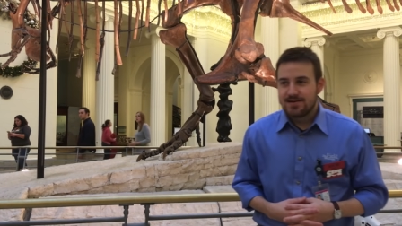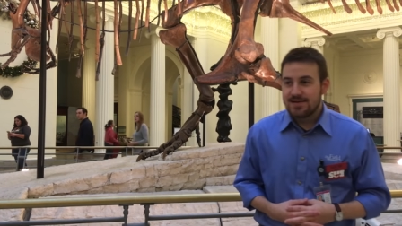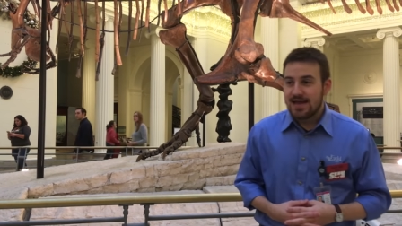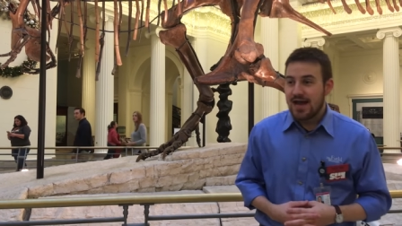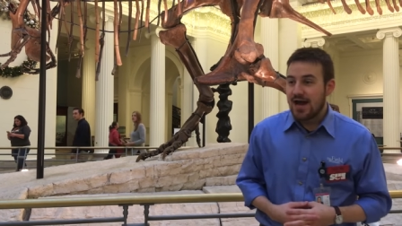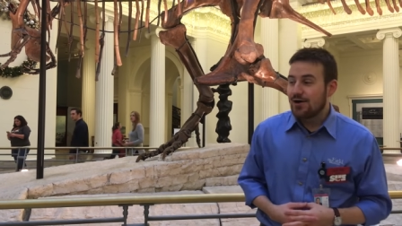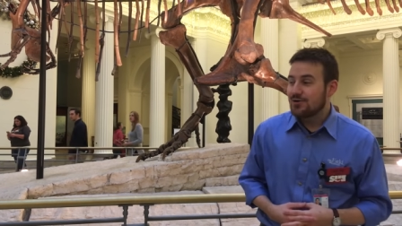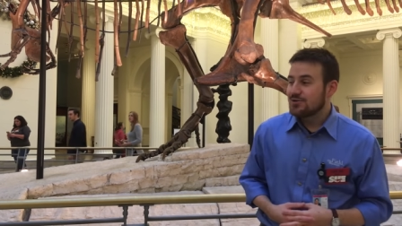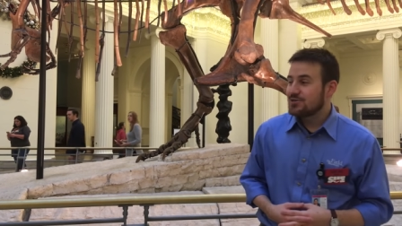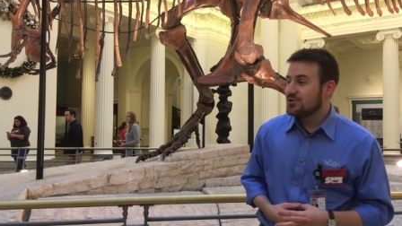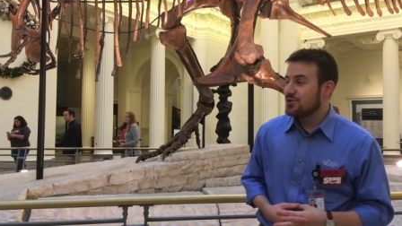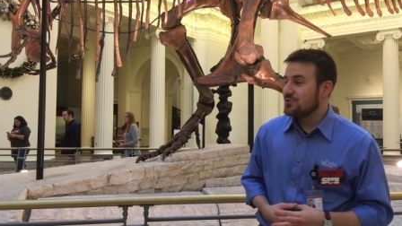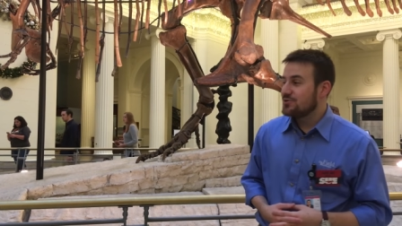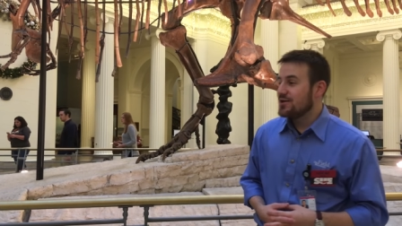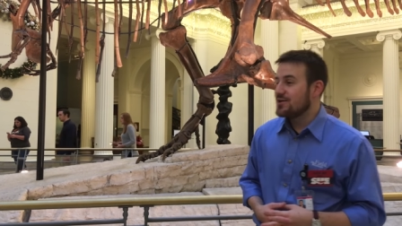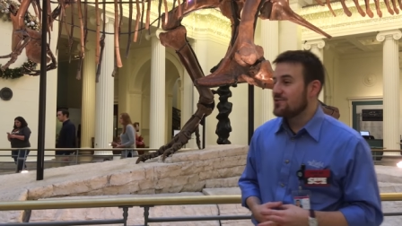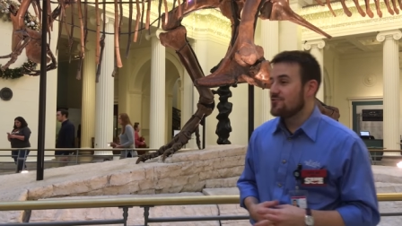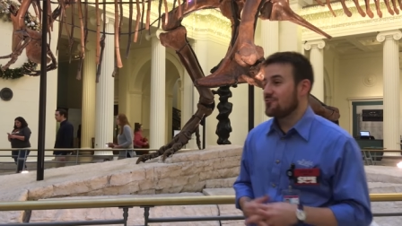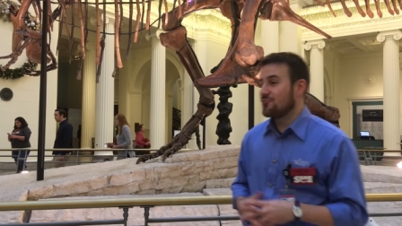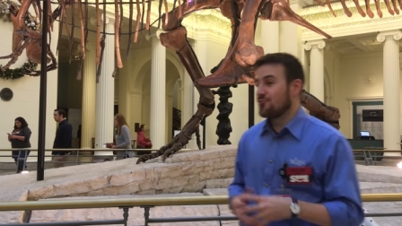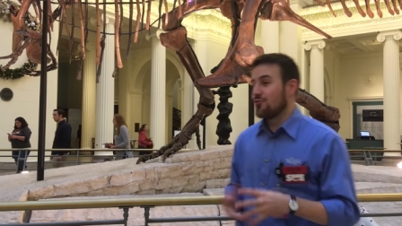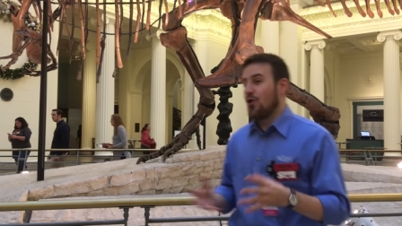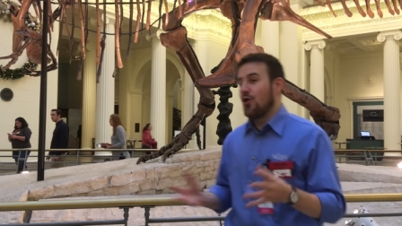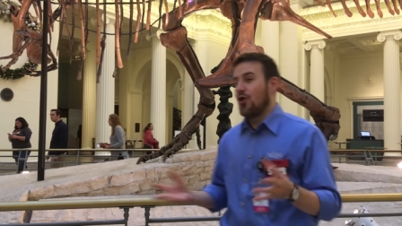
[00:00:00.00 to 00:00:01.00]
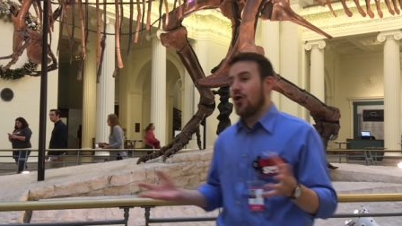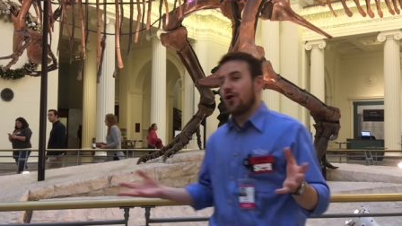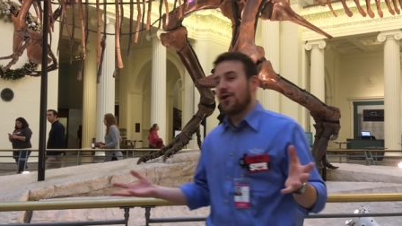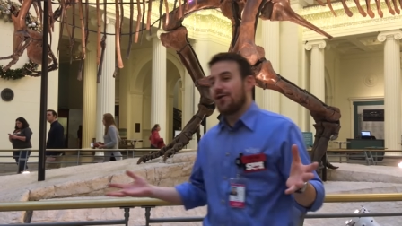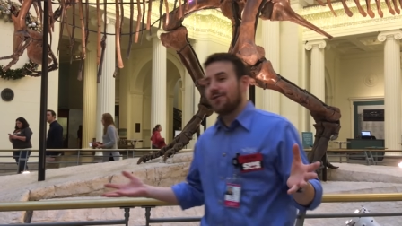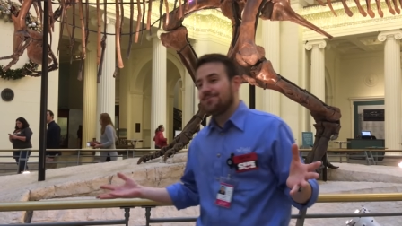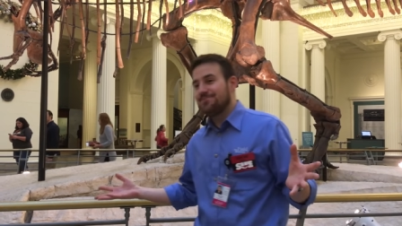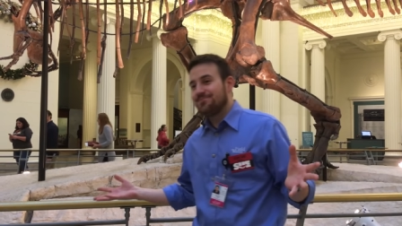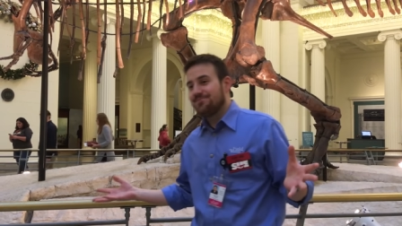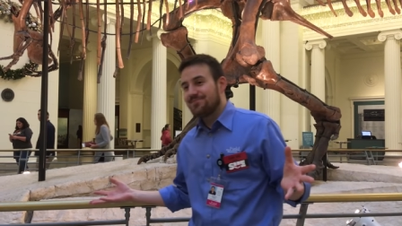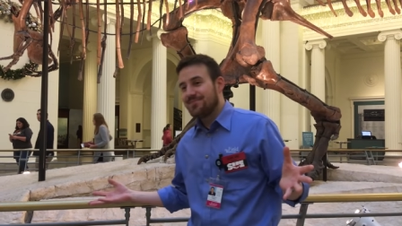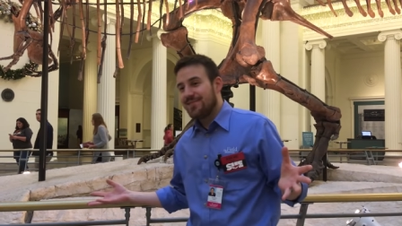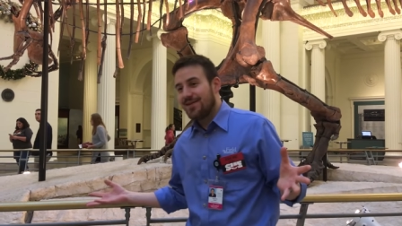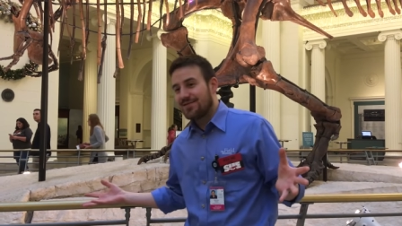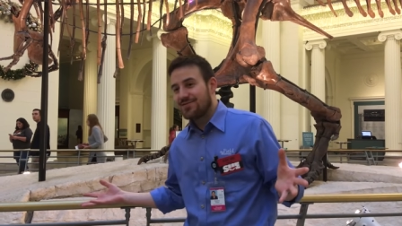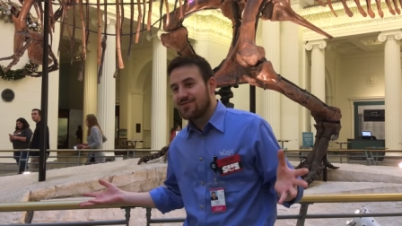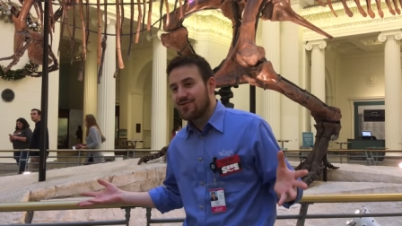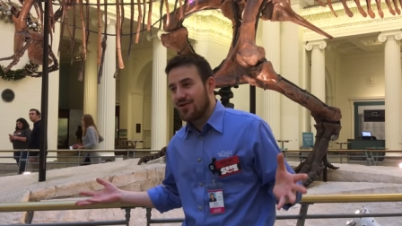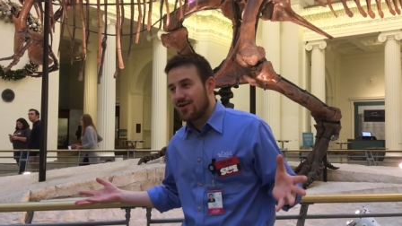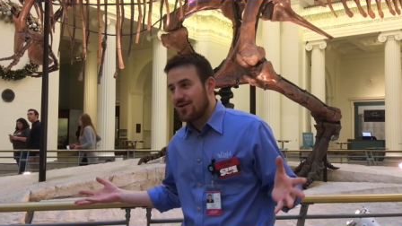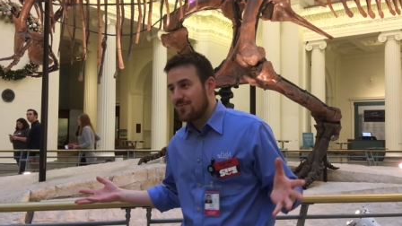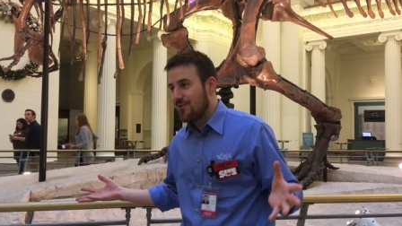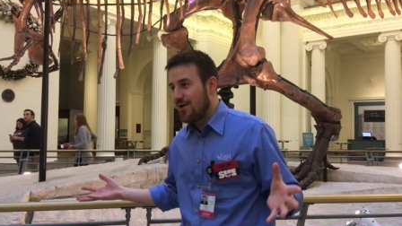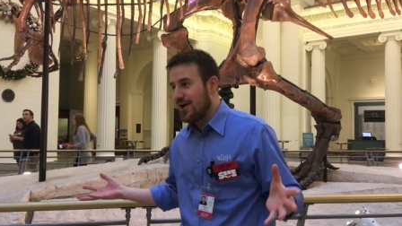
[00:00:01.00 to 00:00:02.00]
Now, Sue didn't roar,
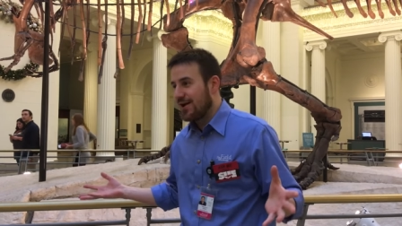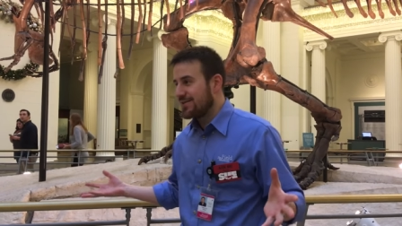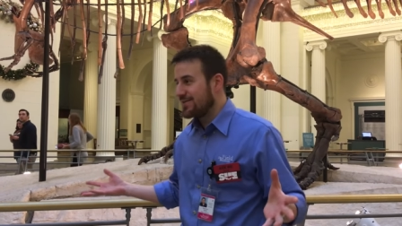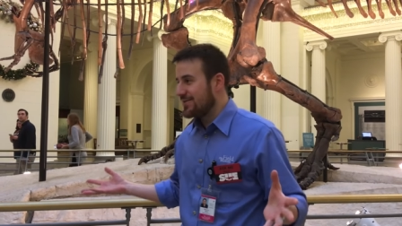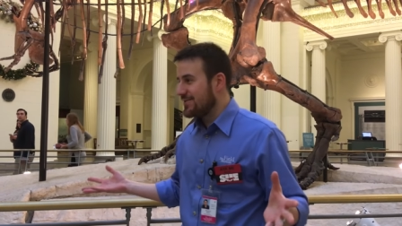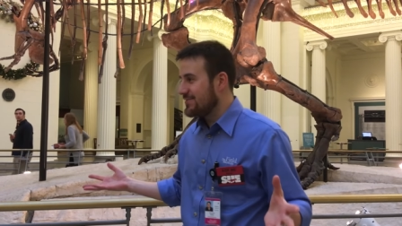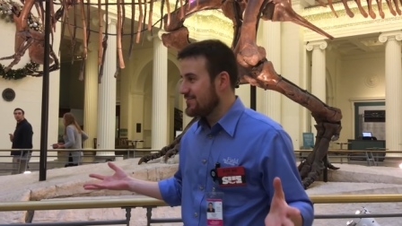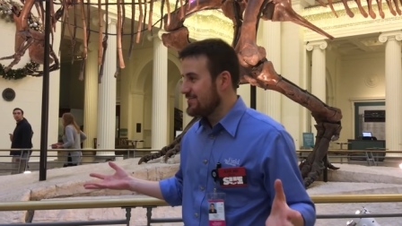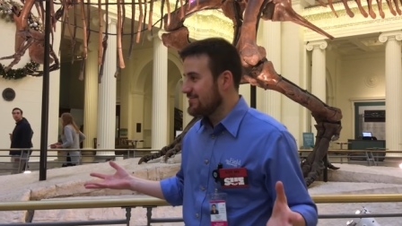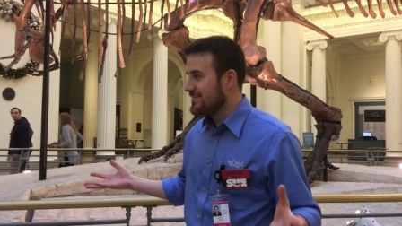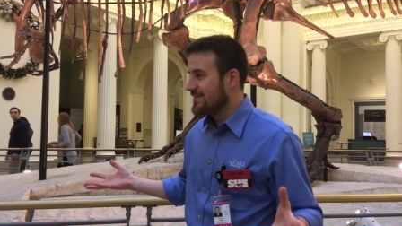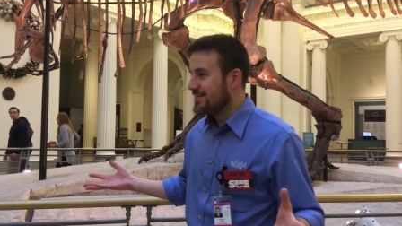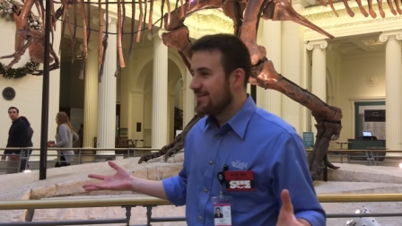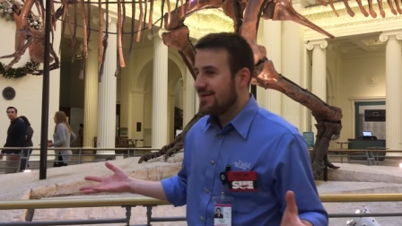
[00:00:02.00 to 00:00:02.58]
sorry to break you,